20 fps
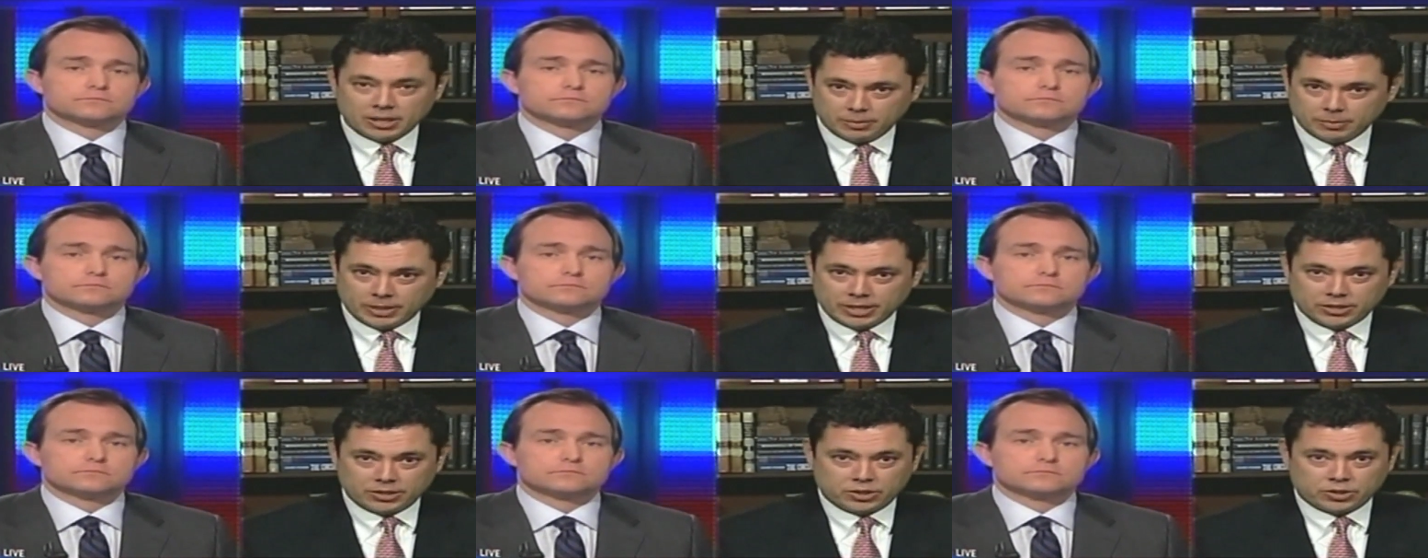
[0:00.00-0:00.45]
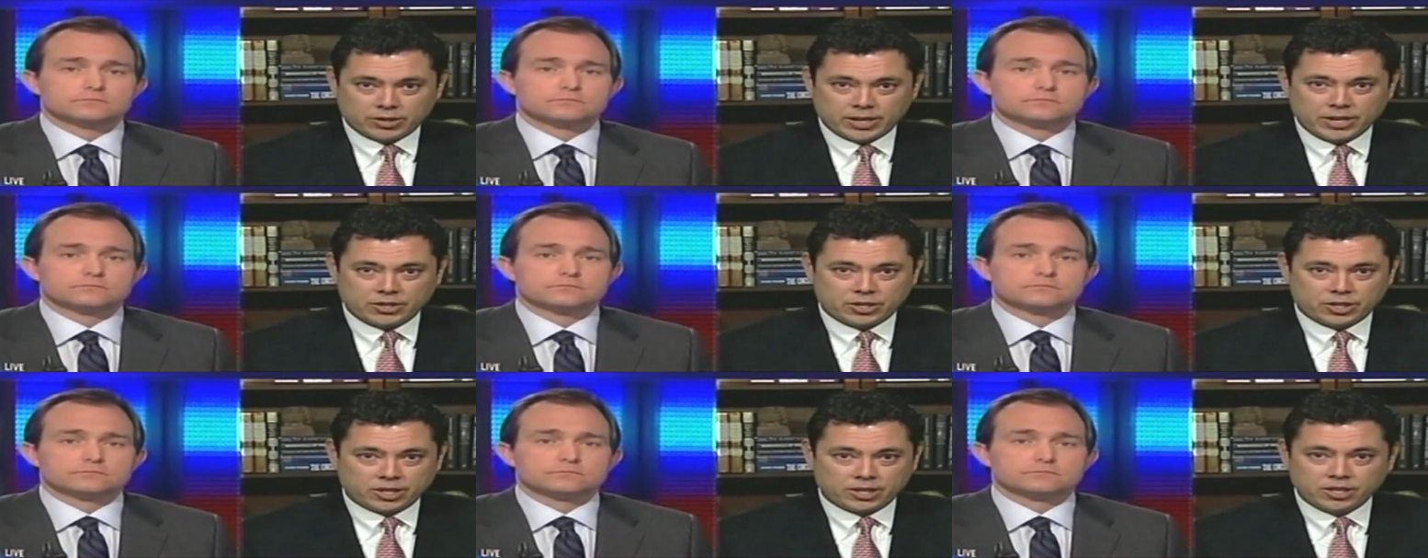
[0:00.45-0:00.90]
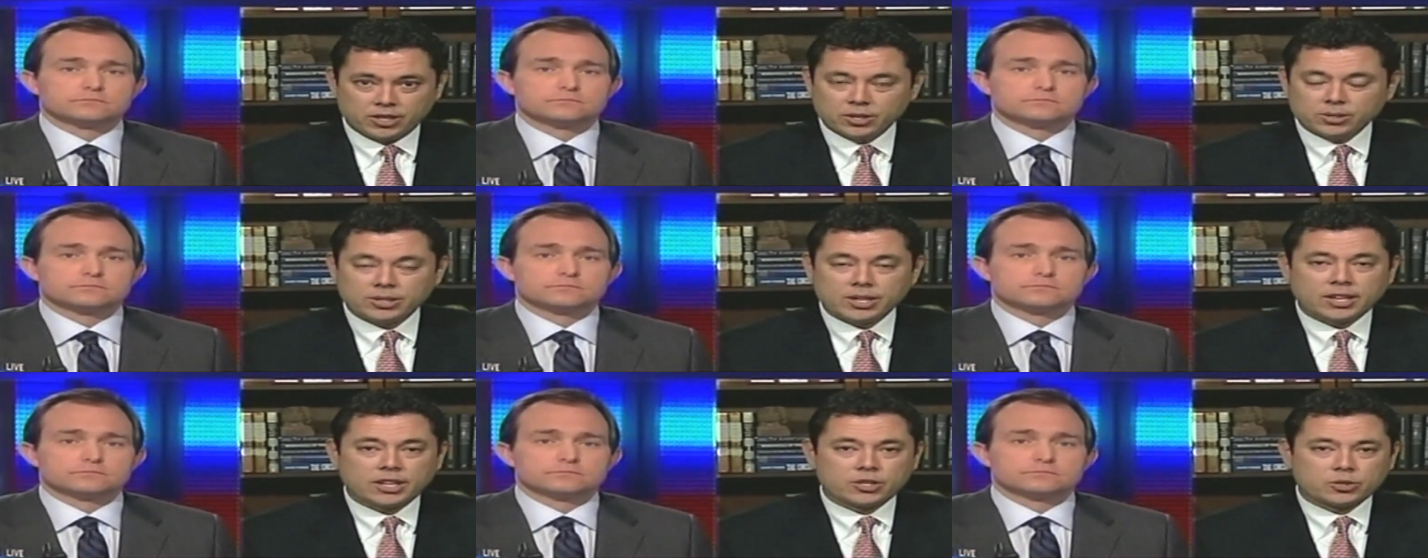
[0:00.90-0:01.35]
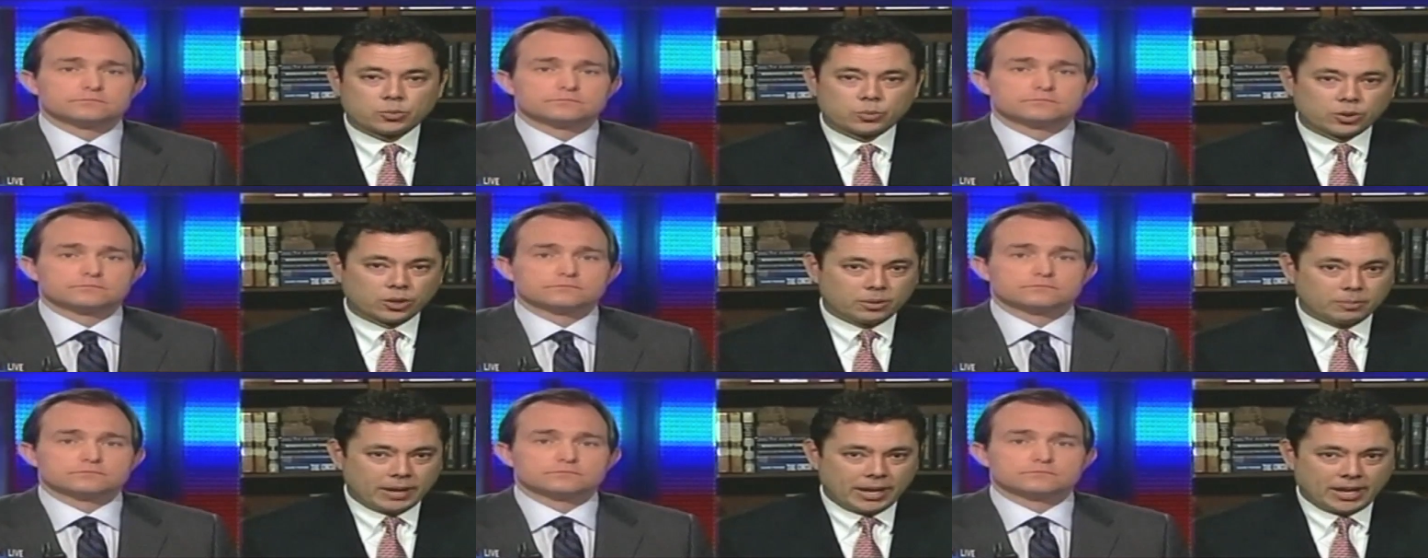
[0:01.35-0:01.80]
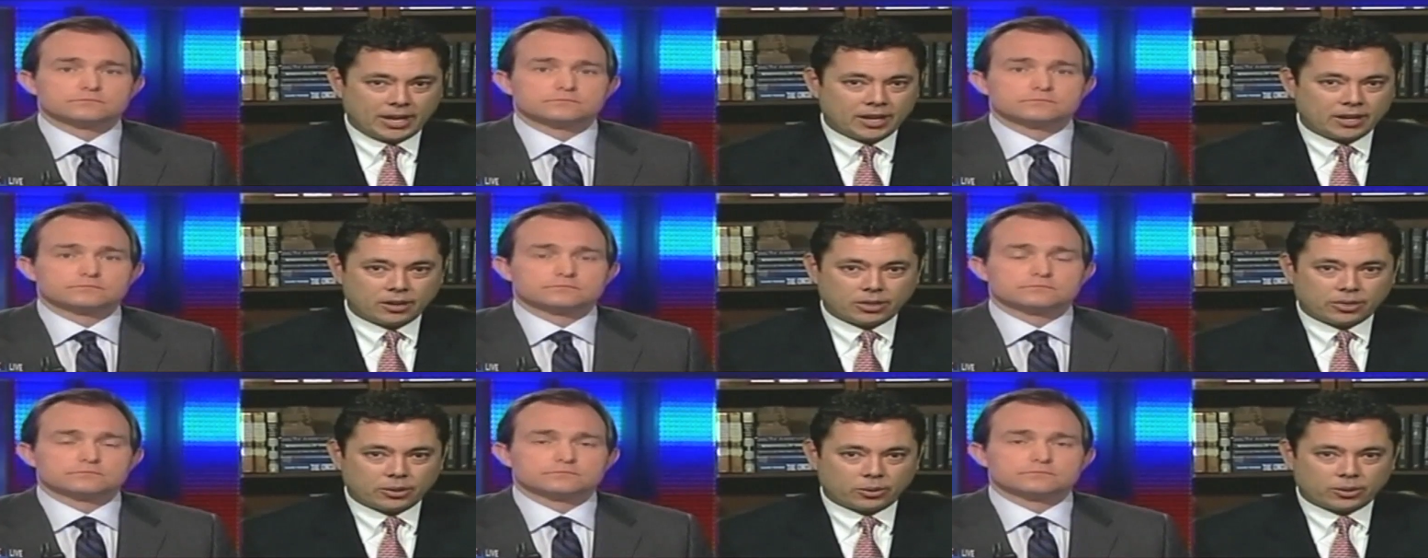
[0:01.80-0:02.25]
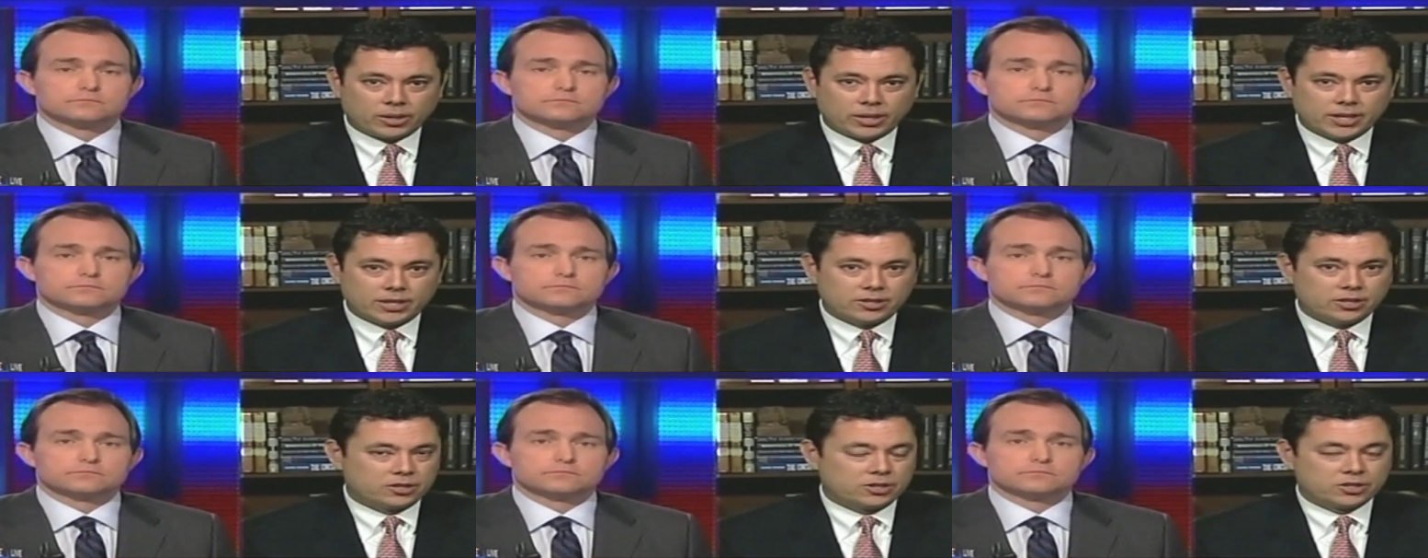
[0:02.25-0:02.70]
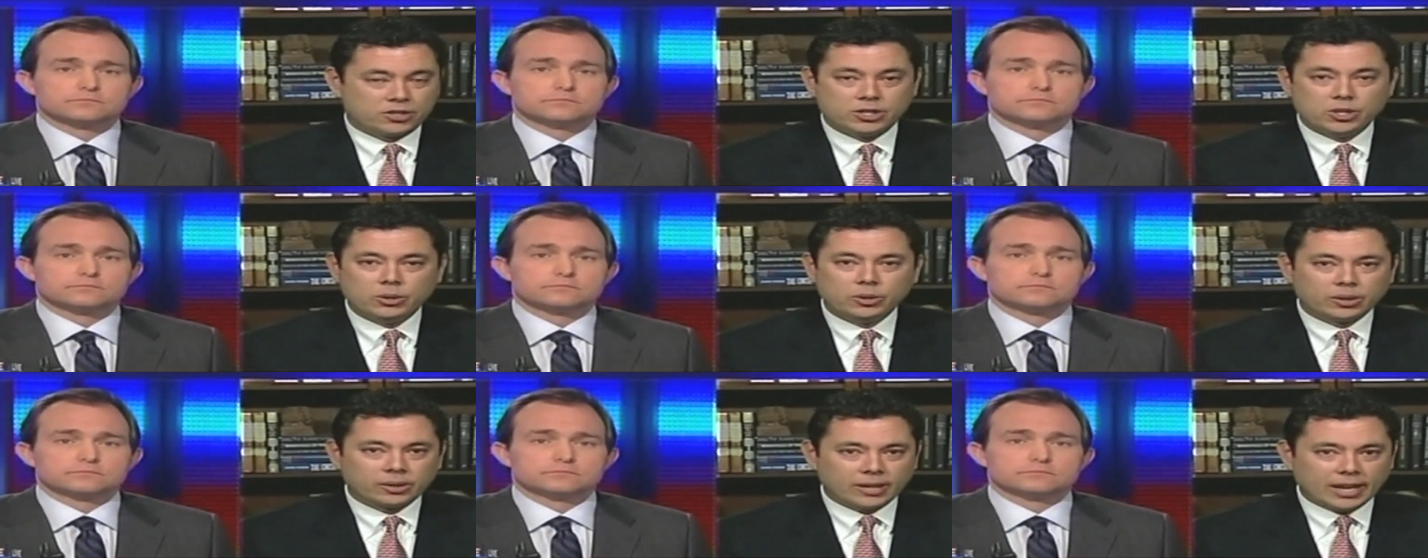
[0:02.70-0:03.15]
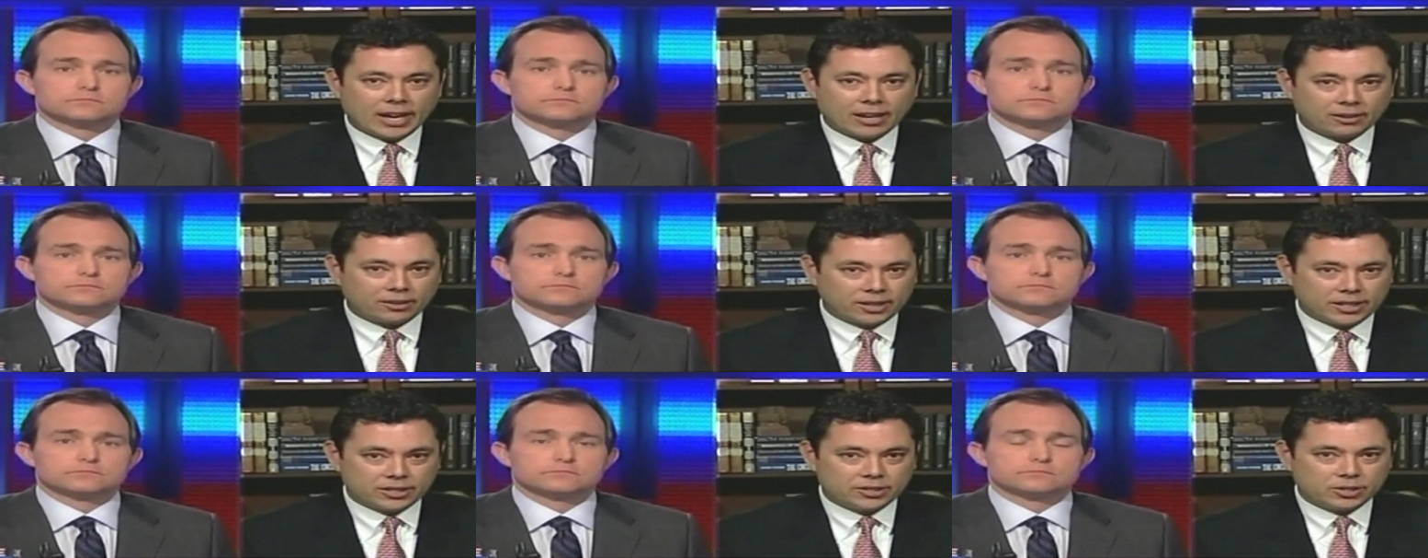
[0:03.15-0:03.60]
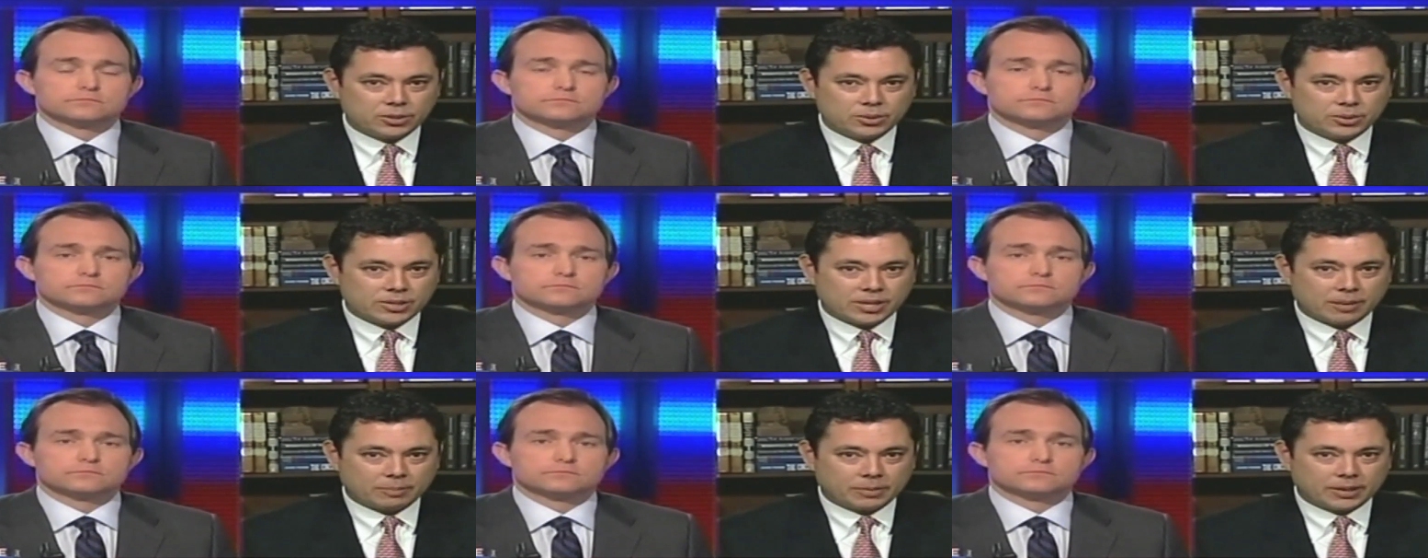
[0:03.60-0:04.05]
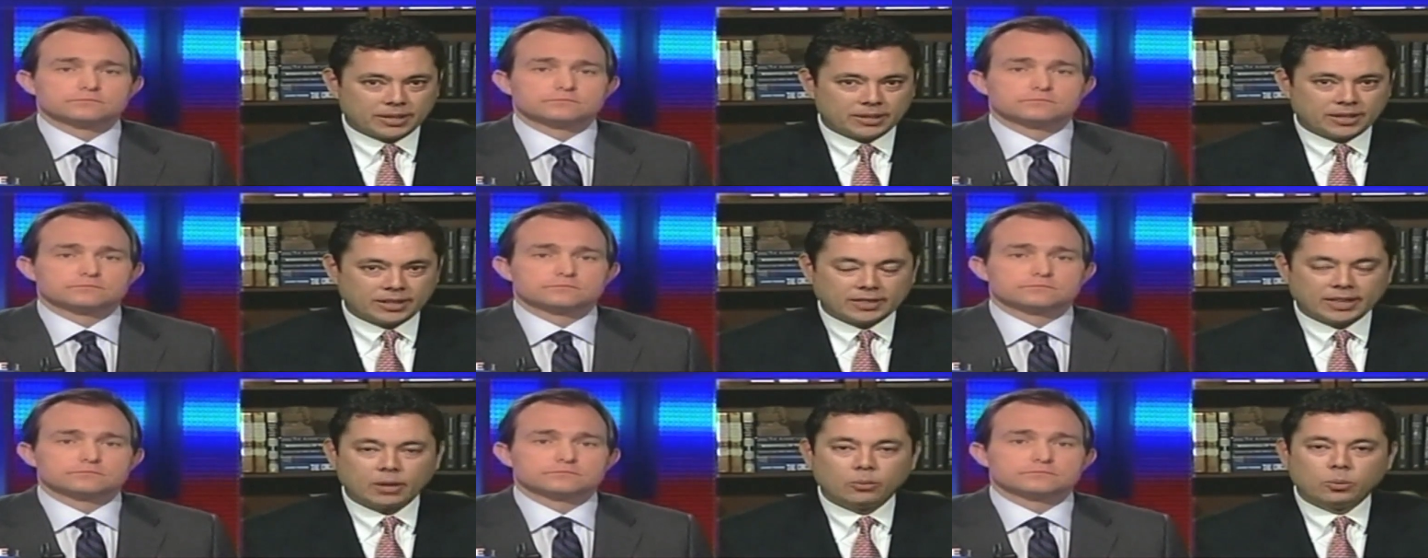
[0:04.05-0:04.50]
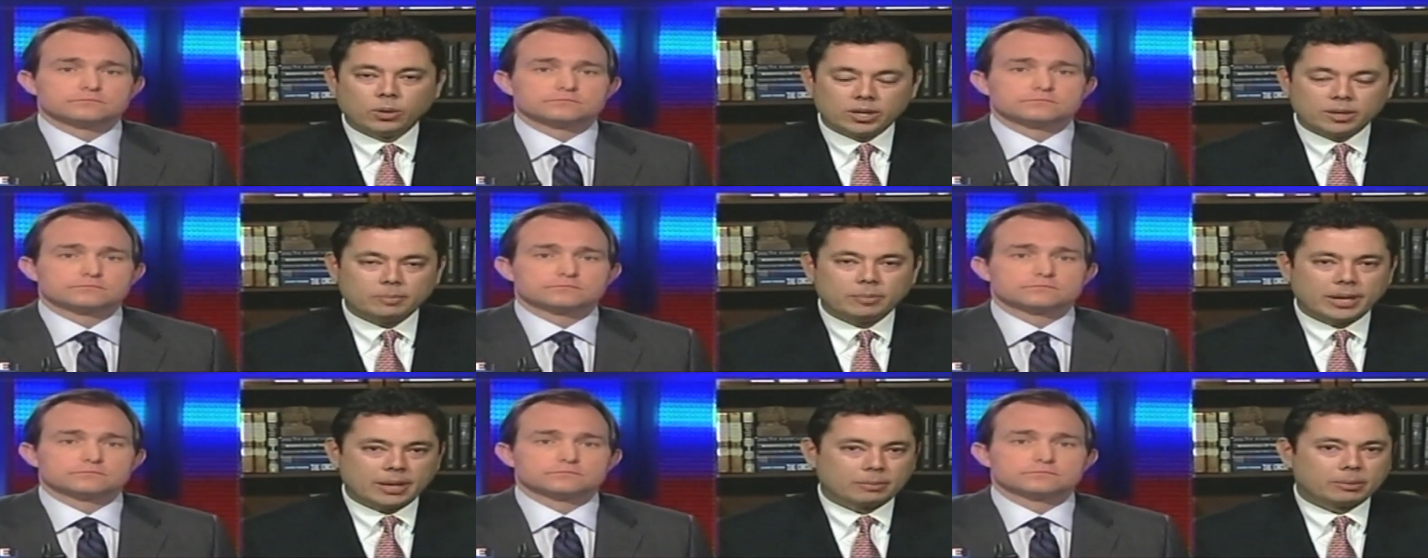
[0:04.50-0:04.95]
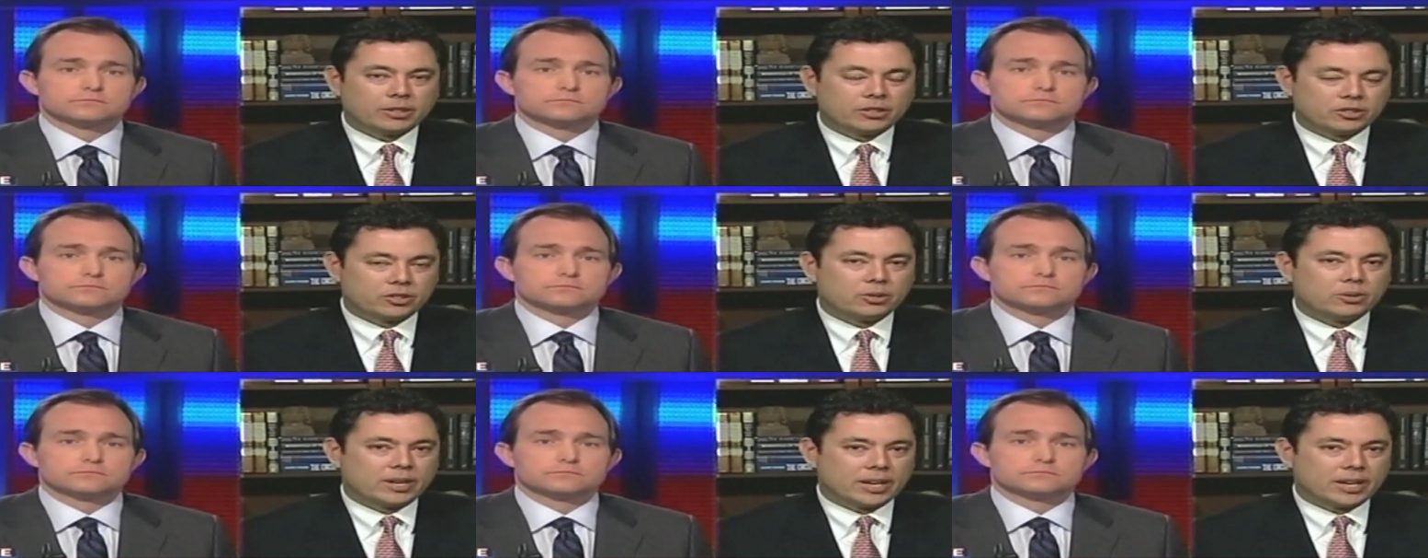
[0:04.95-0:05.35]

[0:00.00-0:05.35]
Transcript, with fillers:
Speaker 1: administration using its rulemaking authority to just unilaterally do something that they wouldn't be able to do